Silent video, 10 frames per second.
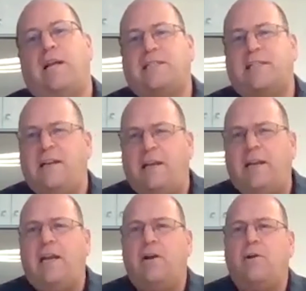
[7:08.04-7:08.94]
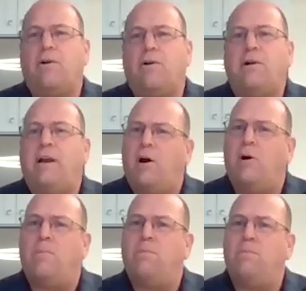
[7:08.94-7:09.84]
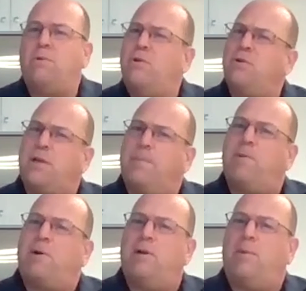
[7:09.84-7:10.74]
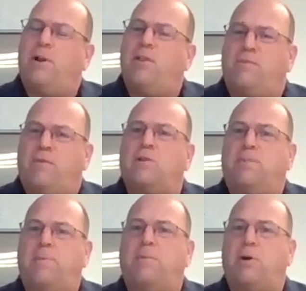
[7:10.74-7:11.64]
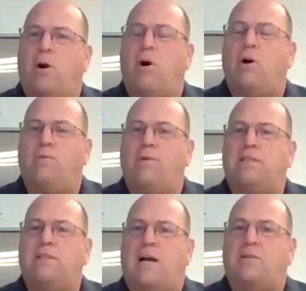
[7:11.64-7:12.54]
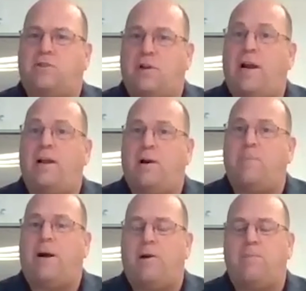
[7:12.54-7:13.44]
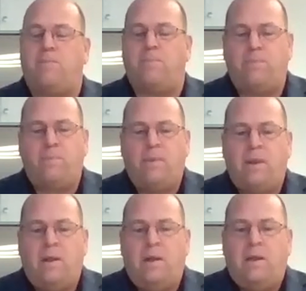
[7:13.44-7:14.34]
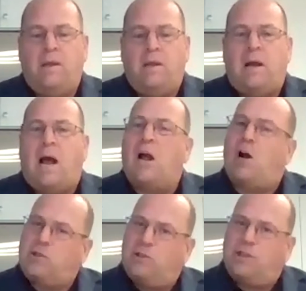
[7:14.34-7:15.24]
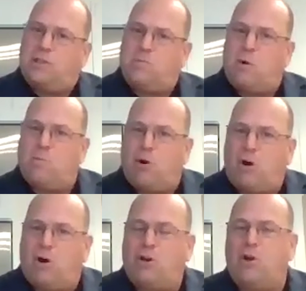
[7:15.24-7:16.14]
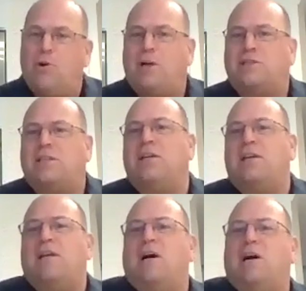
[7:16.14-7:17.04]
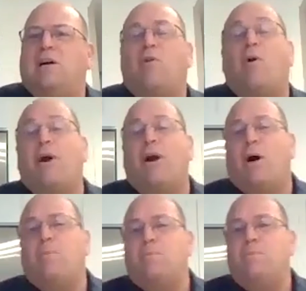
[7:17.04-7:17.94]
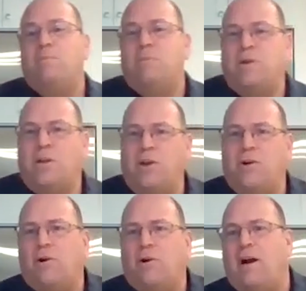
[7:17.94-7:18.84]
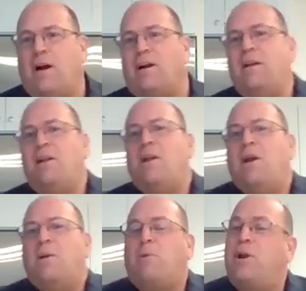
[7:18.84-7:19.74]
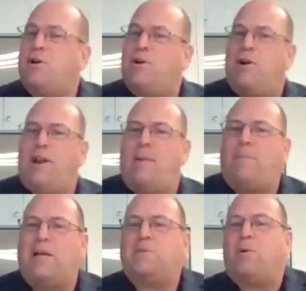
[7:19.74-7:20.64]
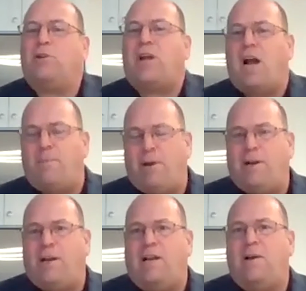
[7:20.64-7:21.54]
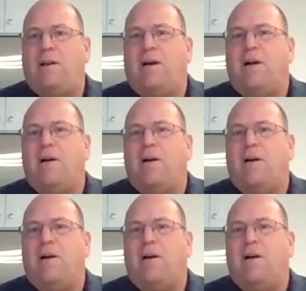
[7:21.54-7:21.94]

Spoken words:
that's in need or in help, you're typically one of the first people to call to reach out to try to help out. I also did some homework on you as a growing up. You're pretty good on that baseball diamond and